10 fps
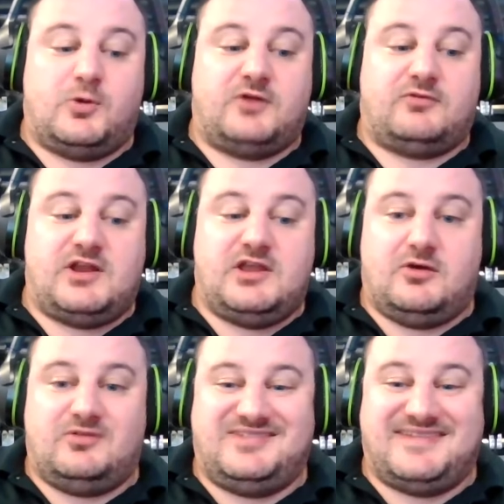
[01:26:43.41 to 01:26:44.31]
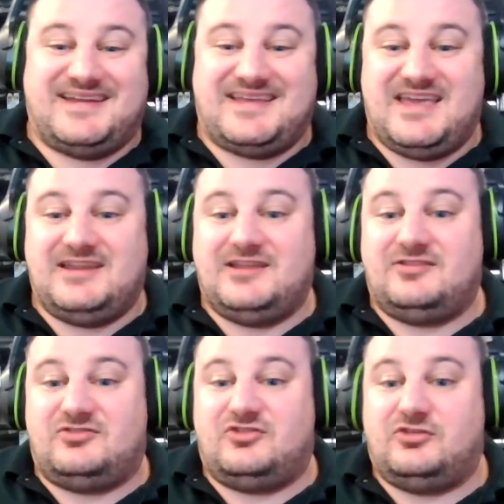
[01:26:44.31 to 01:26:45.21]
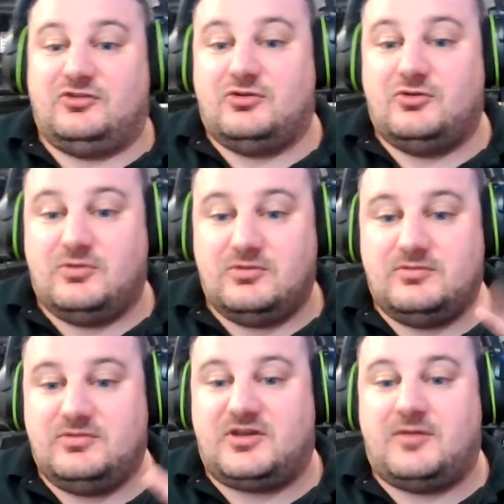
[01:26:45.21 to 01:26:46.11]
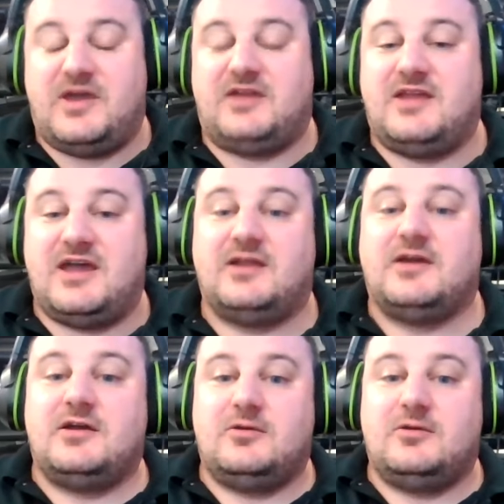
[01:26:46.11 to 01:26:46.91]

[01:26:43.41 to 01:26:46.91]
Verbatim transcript: One radio dedicated to the command net.